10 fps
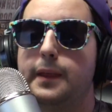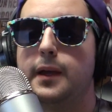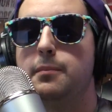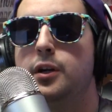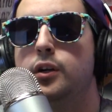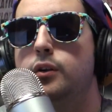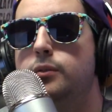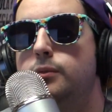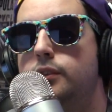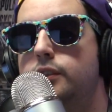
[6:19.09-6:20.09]
I might
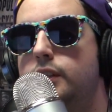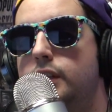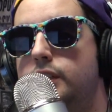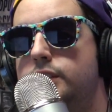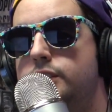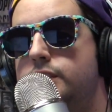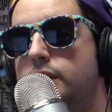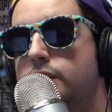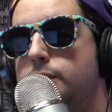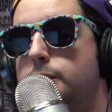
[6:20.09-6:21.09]
go, like, just
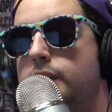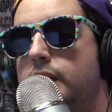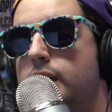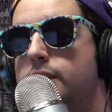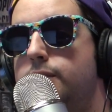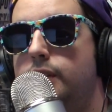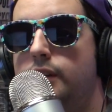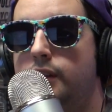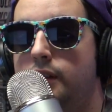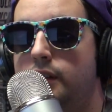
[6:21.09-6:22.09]
start doing live
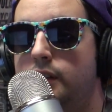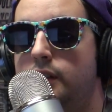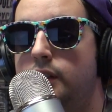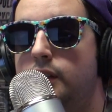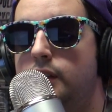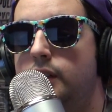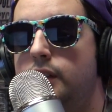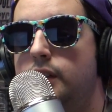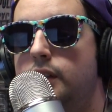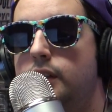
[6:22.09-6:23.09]
on
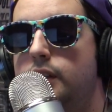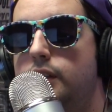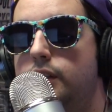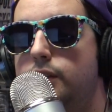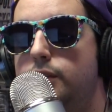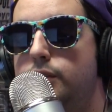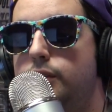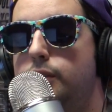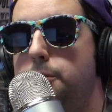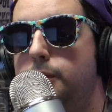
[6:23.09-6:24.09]

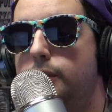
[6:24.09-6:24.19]
YouTube.